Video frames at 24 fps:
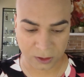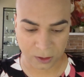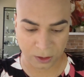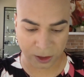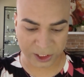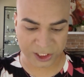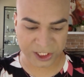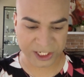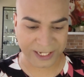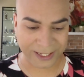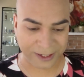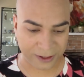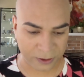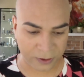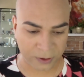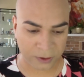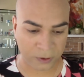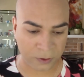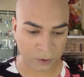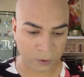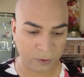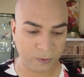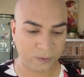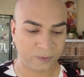
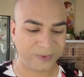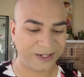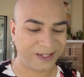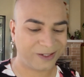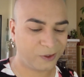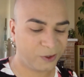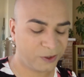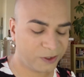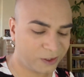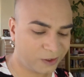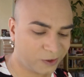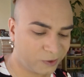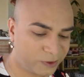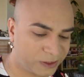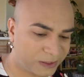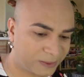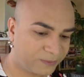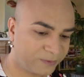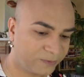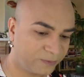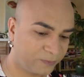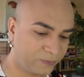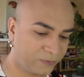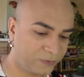Eyeshadow. Now you can do
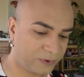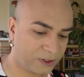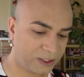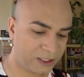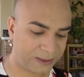some